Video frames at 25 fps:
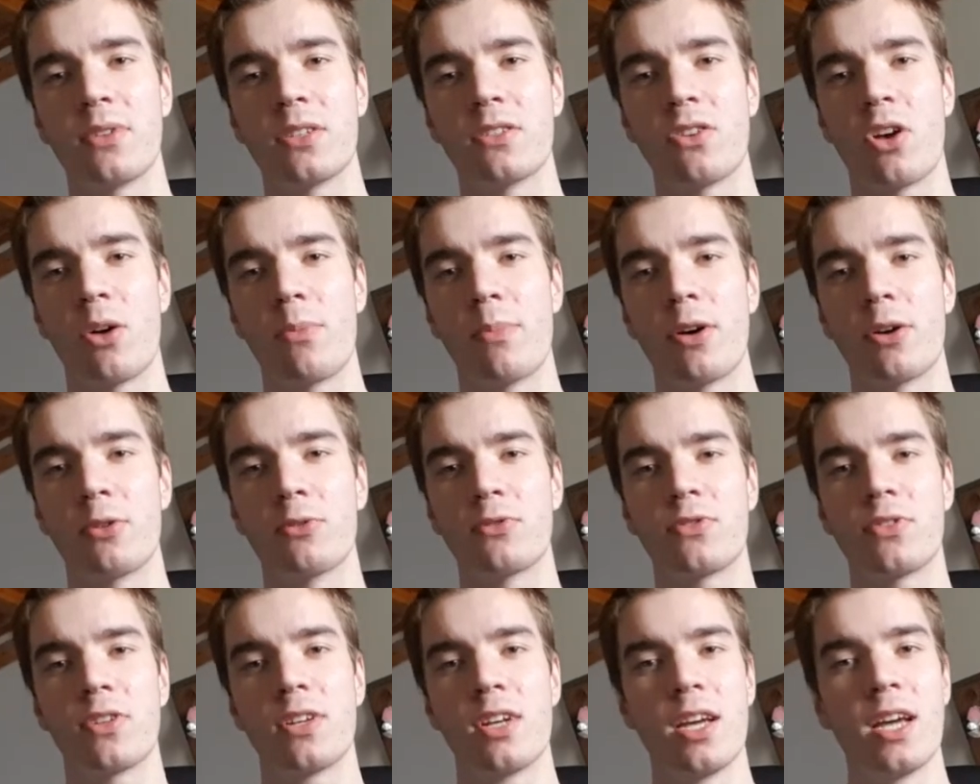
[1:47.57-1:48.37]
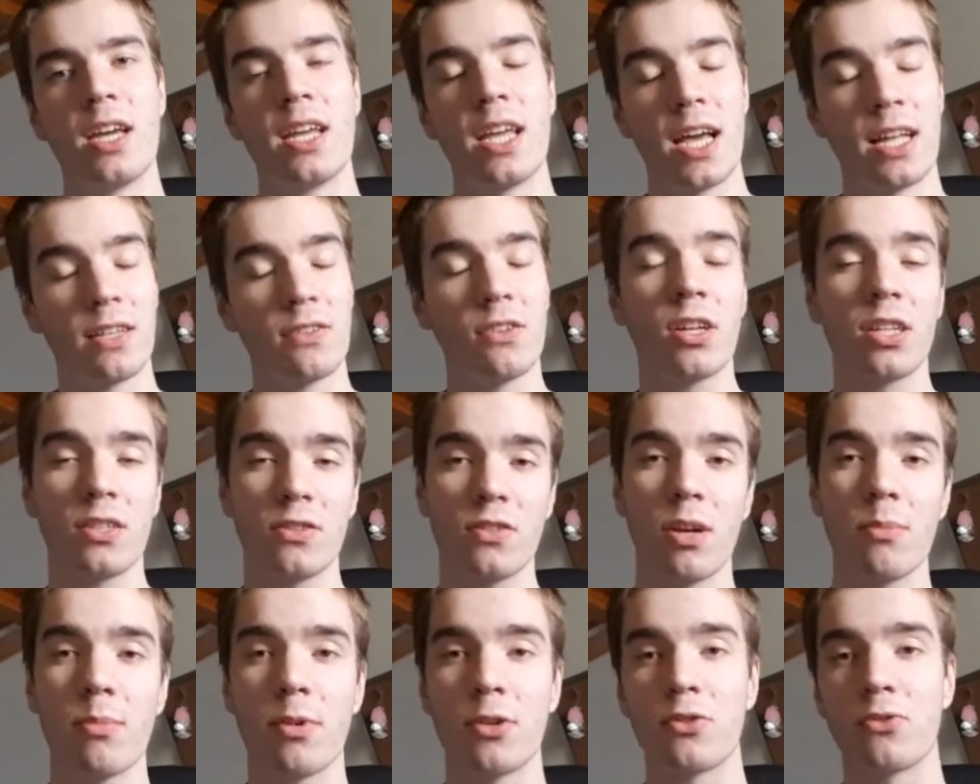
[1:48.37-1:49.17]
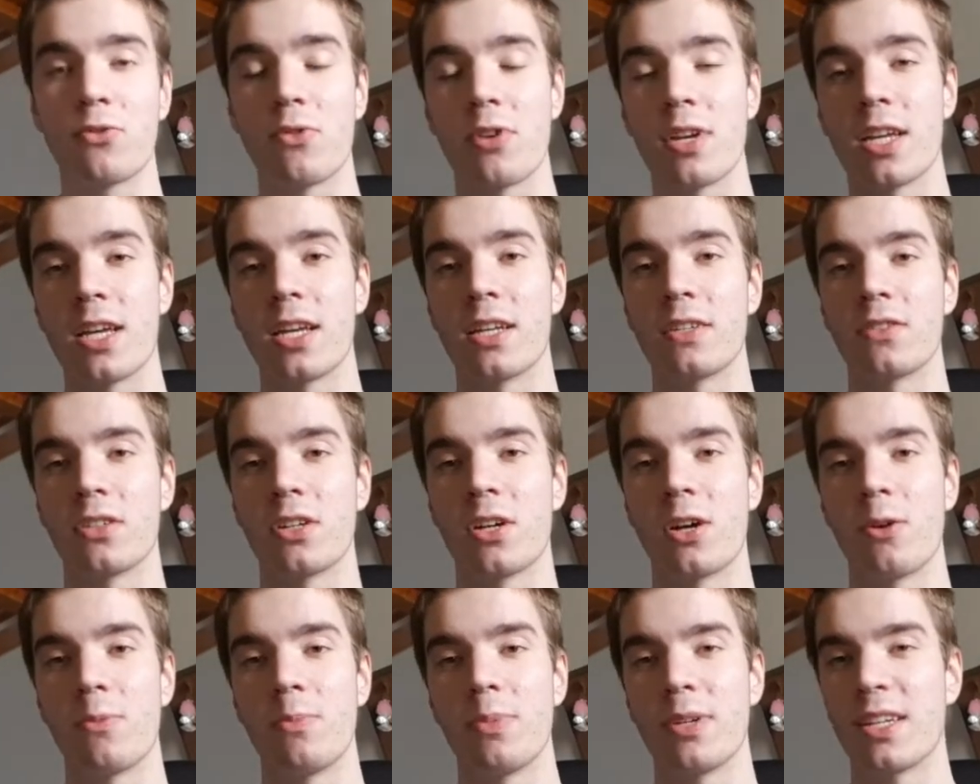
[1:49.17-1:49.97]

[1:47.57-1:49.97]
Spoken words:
It's almost 3 years ago,